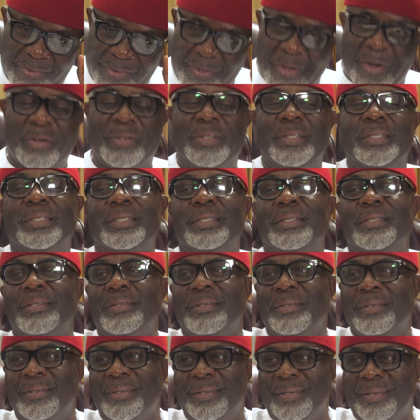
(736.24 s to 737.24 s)
touch
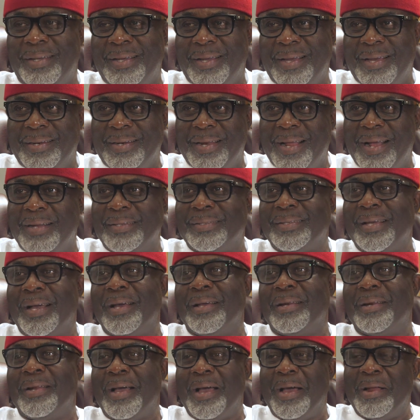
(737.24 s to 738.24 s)
the
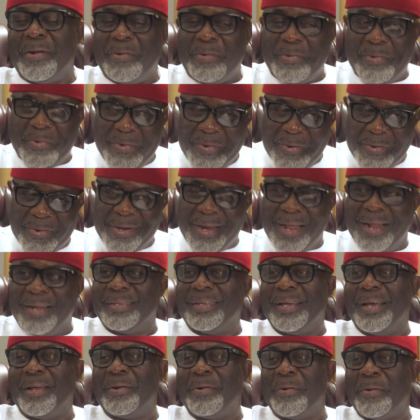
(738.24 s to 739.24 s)
Delta and do no Delta